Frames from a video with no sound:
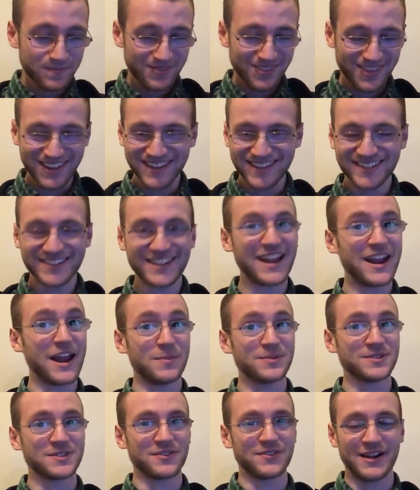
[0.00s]
That
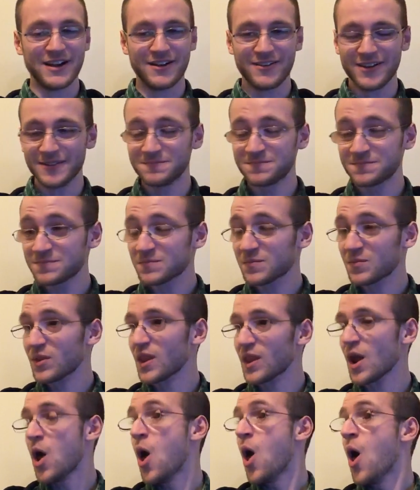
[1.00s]
happens every now and
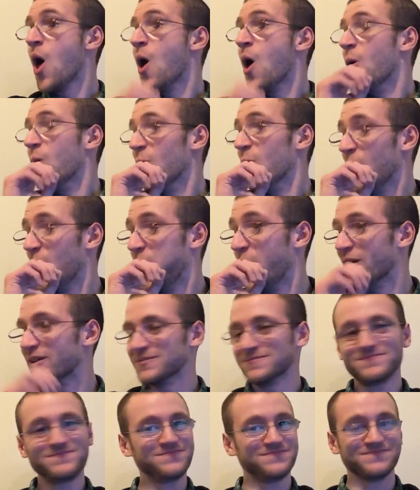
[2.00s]

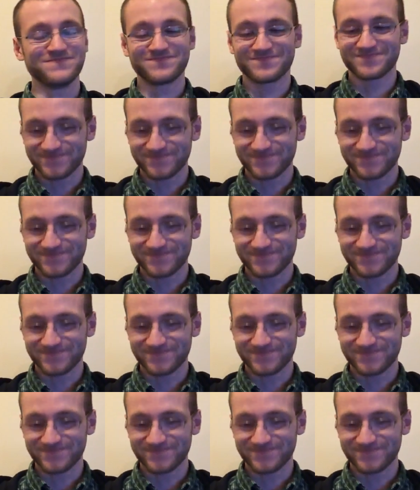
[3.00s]
then.